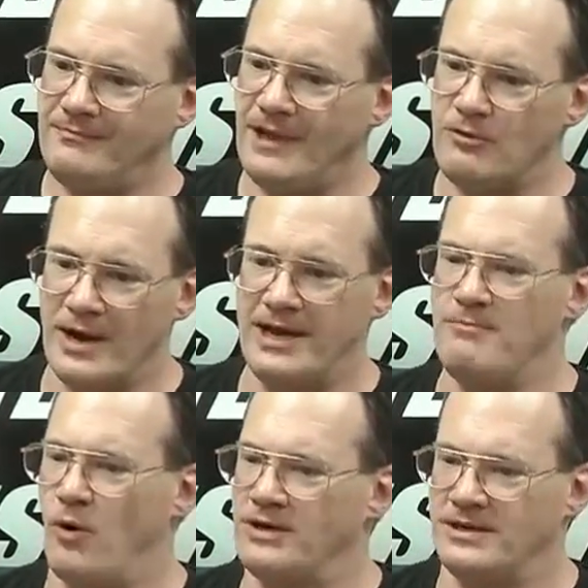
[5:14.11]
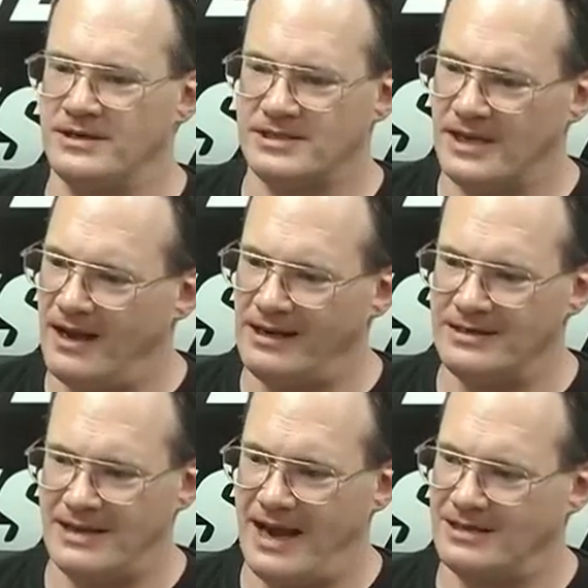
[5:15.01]
Ricky Morton could sell
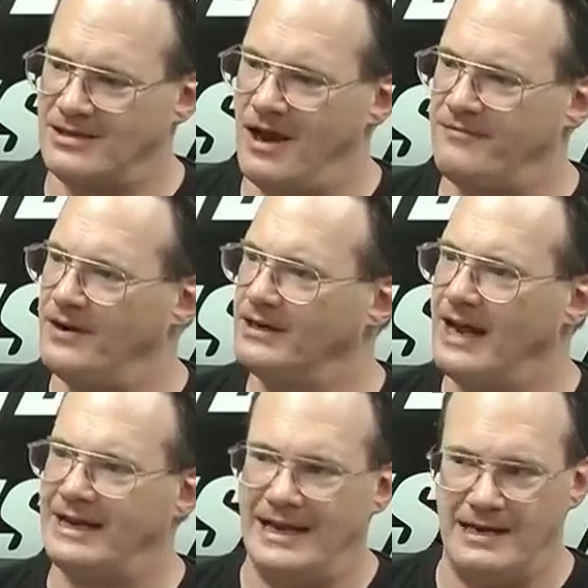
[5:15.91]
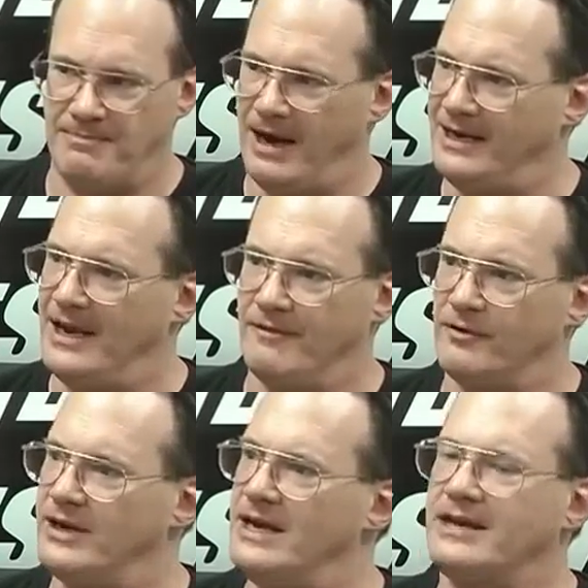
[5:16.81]
his ass off unlike anybody
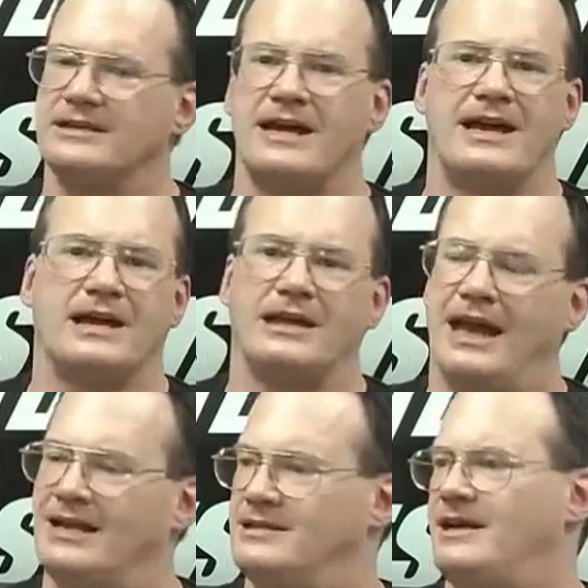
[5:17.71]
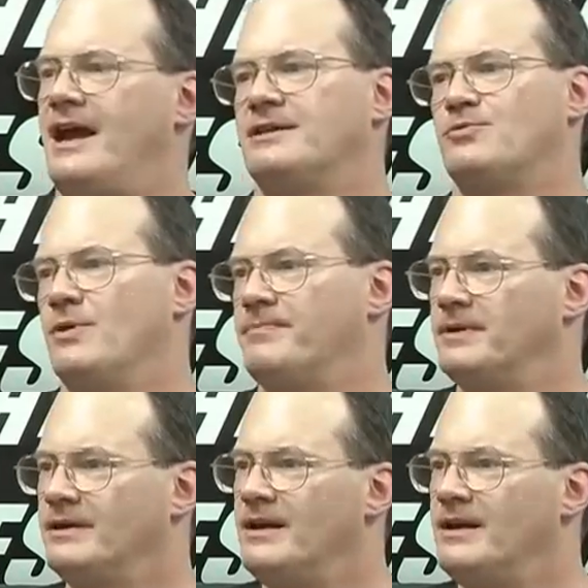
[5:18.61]
ever. He could take a classic ass whooping.